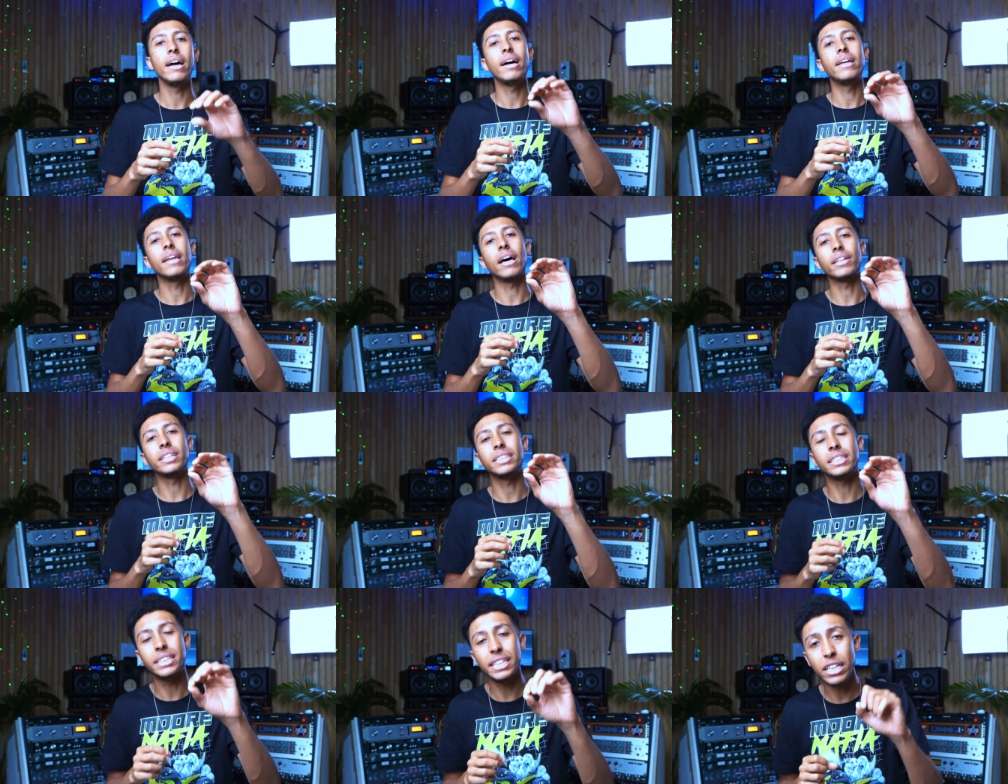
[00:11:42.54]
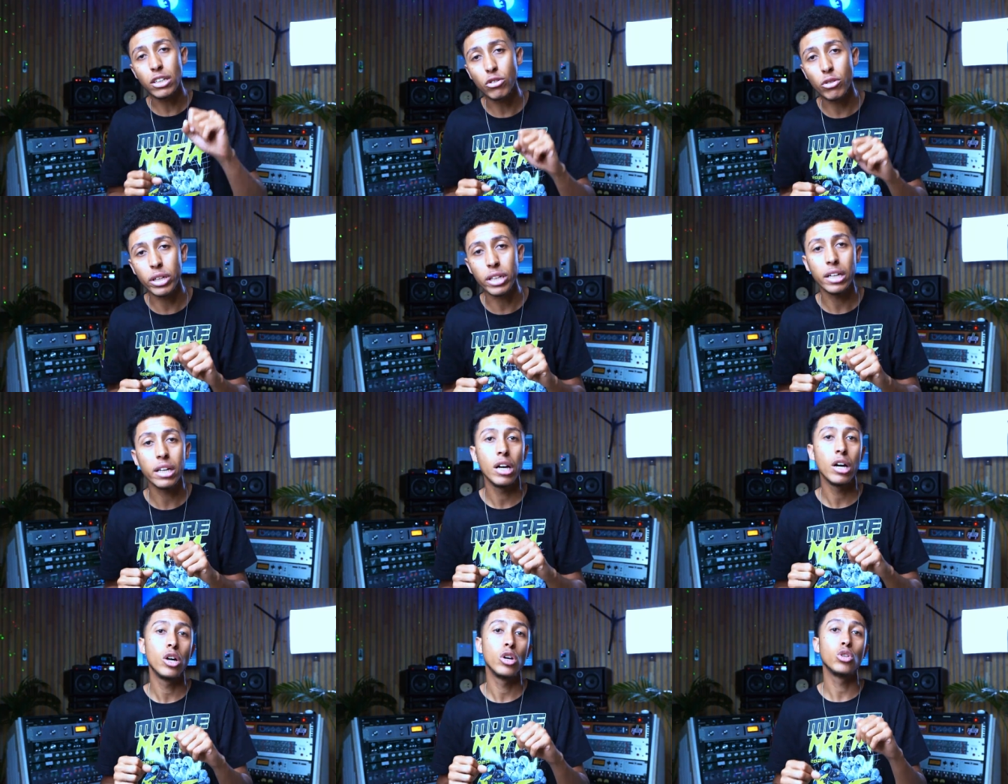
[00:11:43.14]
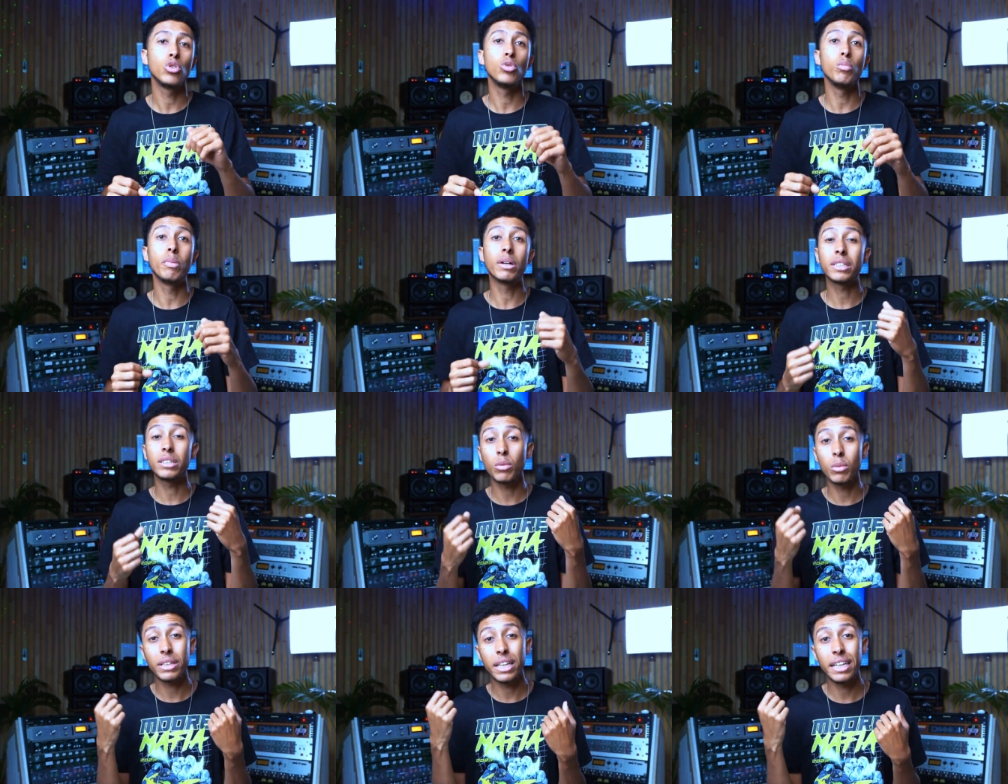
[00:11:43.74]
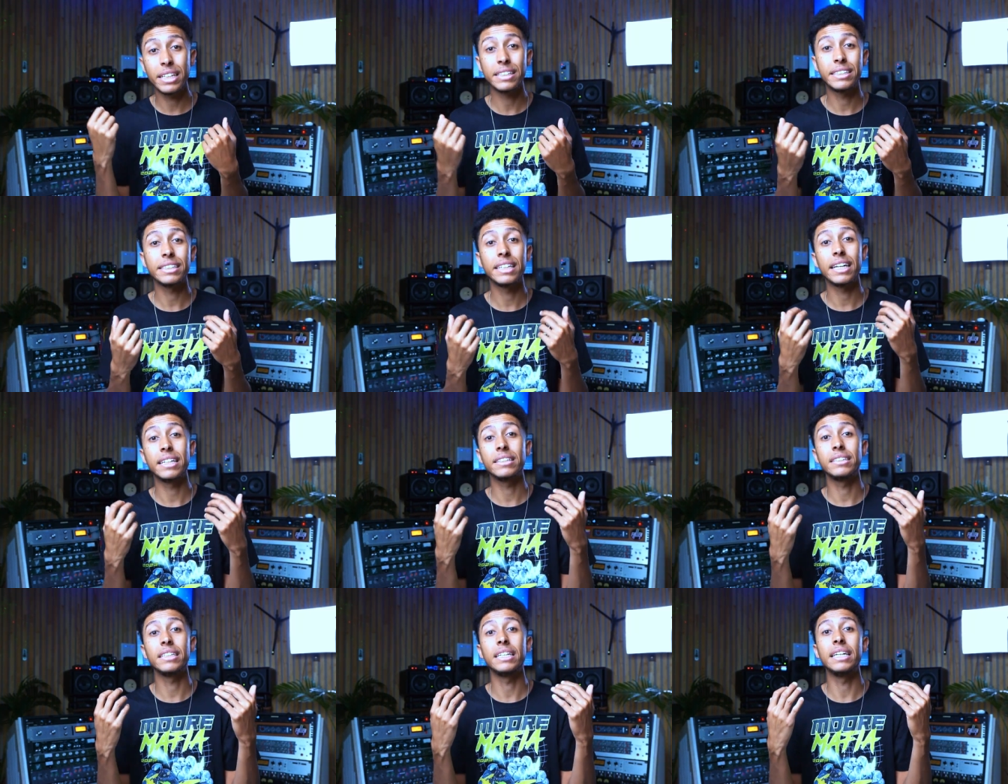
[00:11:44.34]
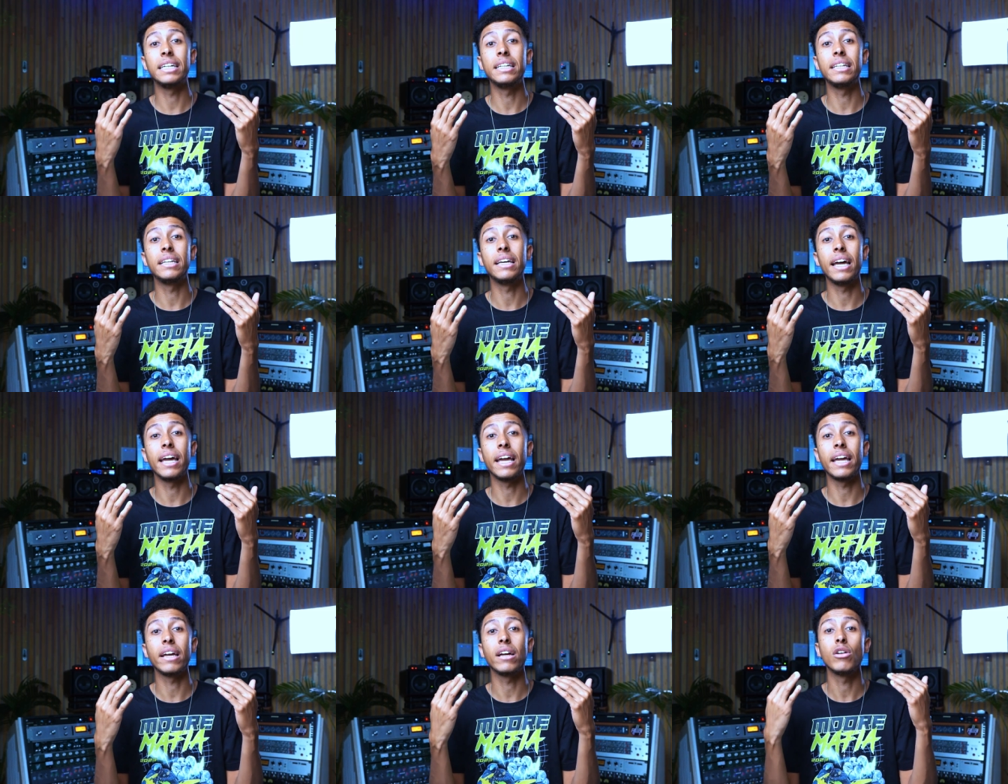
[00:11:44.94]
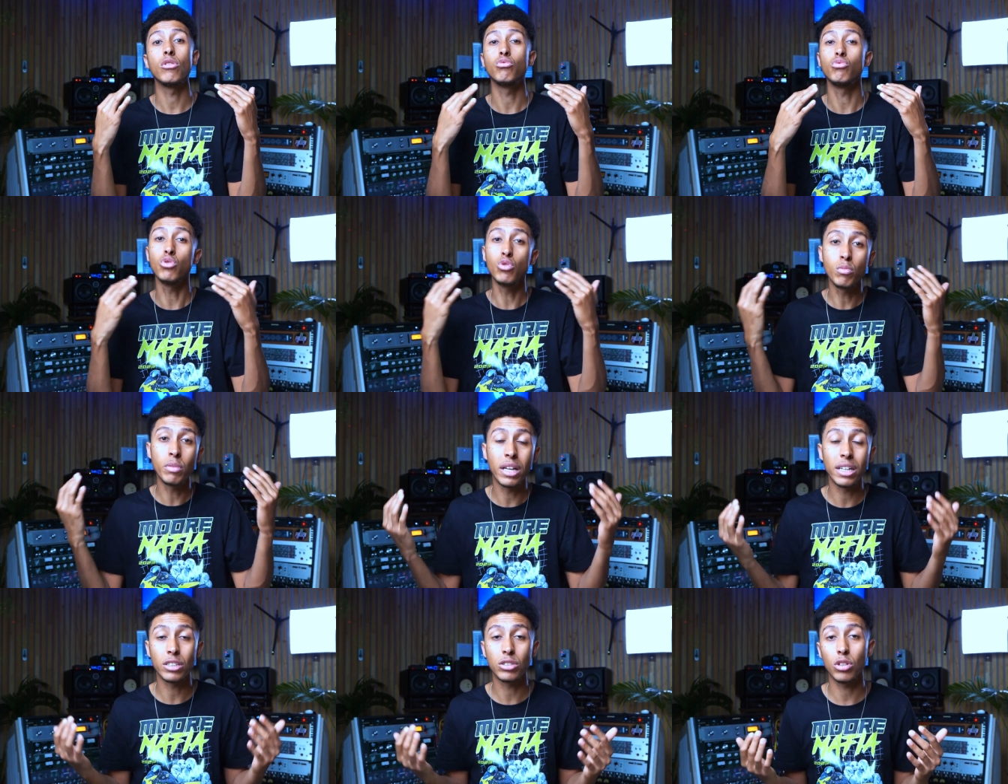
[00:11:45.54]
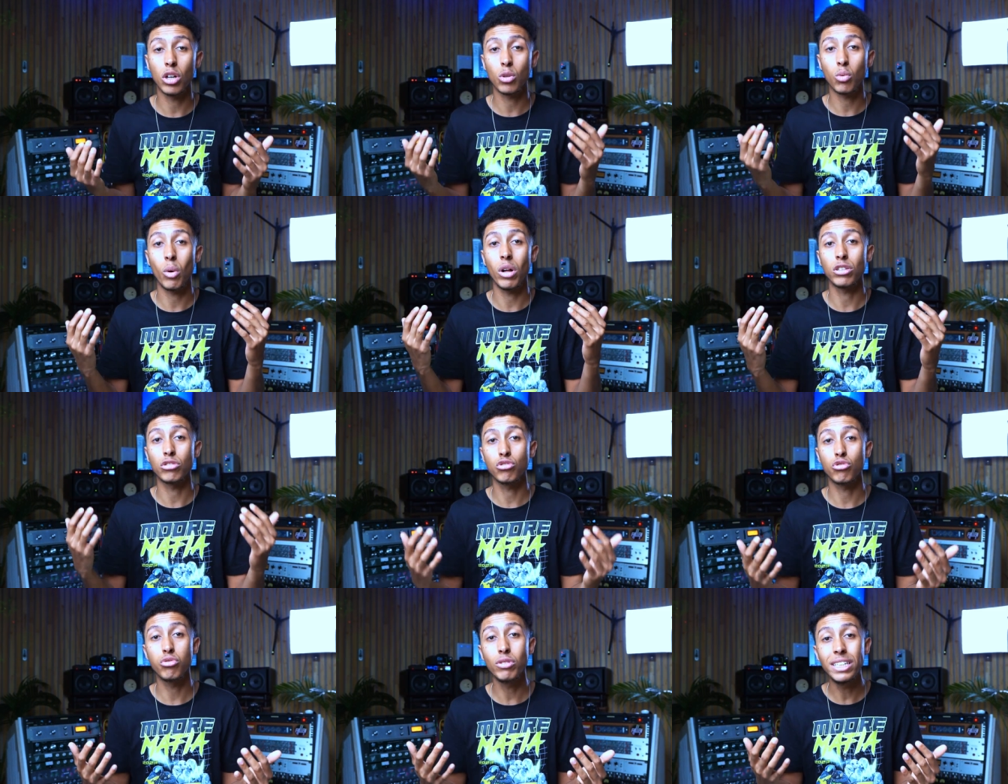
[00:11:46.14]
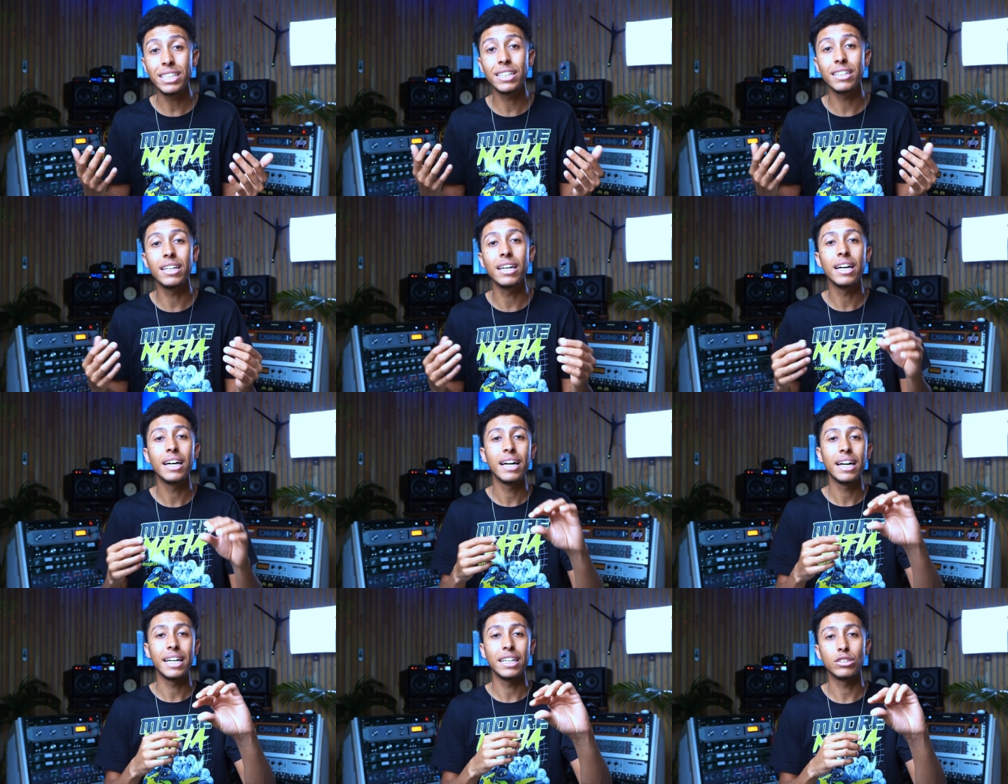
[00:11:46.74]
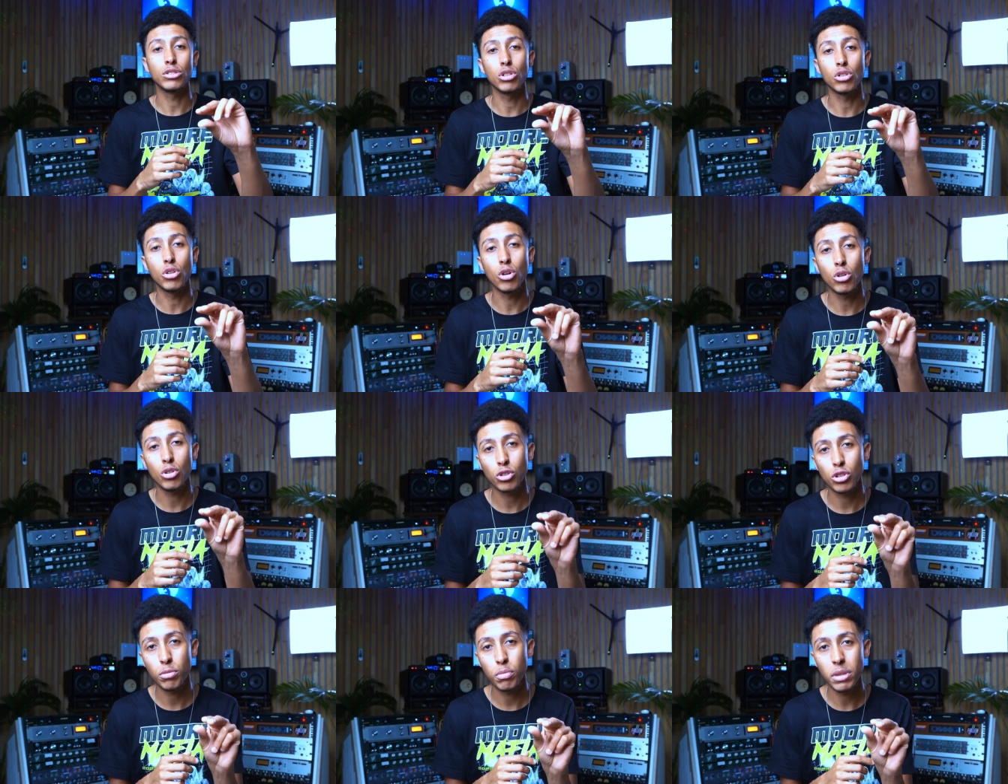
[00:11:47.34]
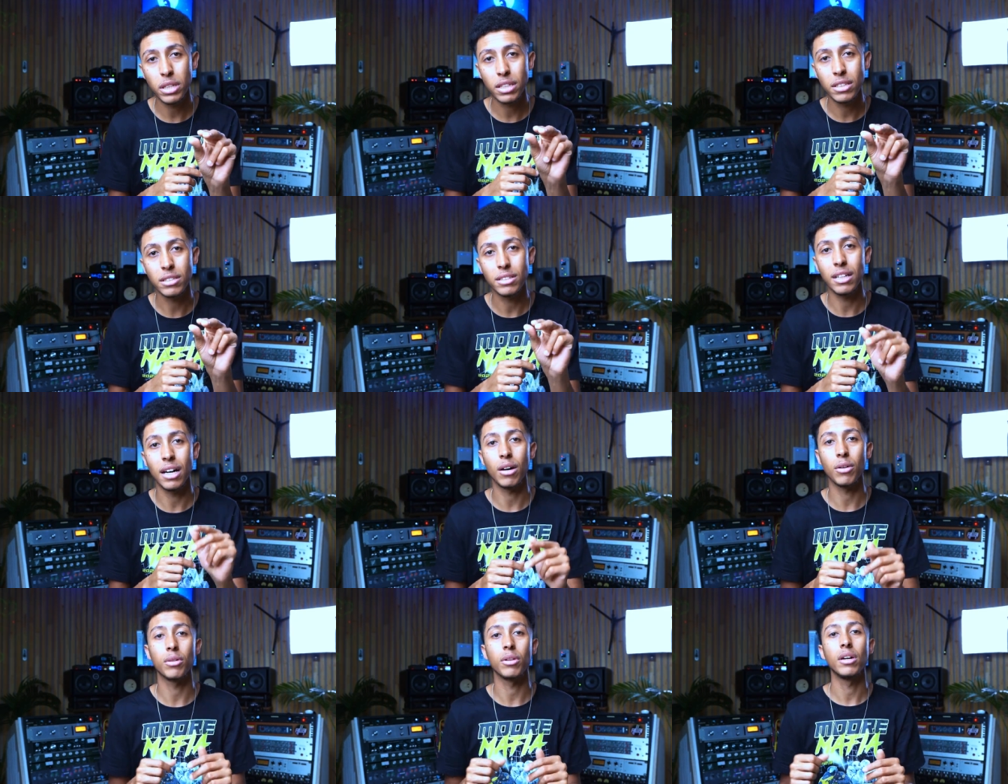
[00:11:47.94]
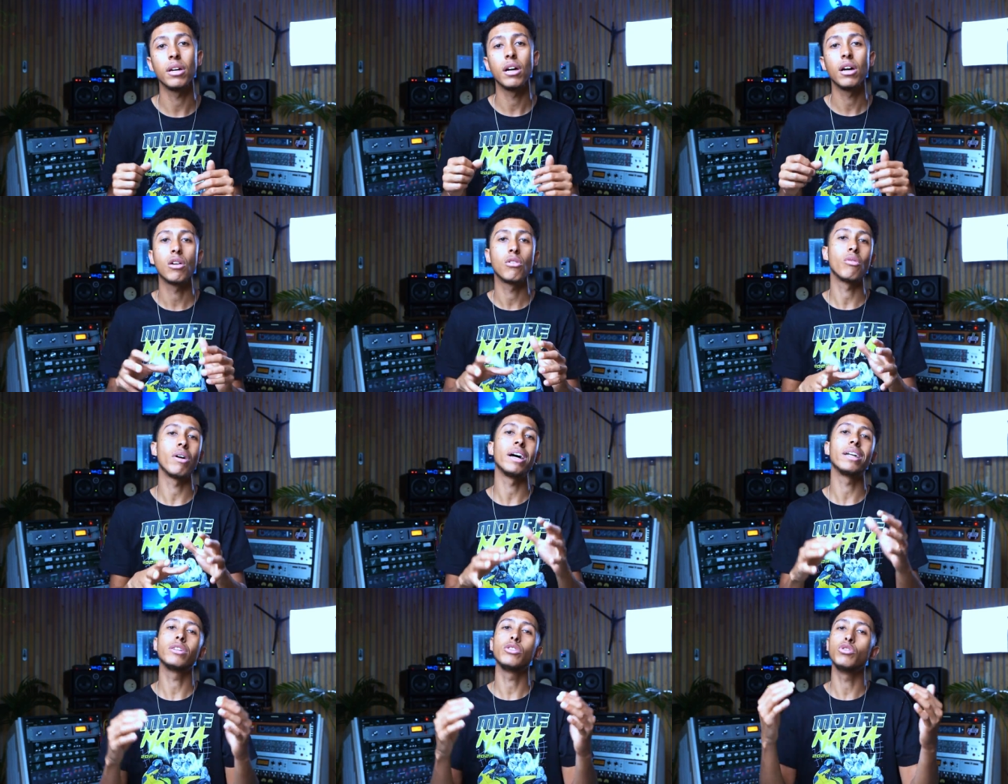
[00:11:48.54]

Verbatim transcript: Now, the secret to mixing with NS10s in a room that is not well treated is to turn your speakers down, right?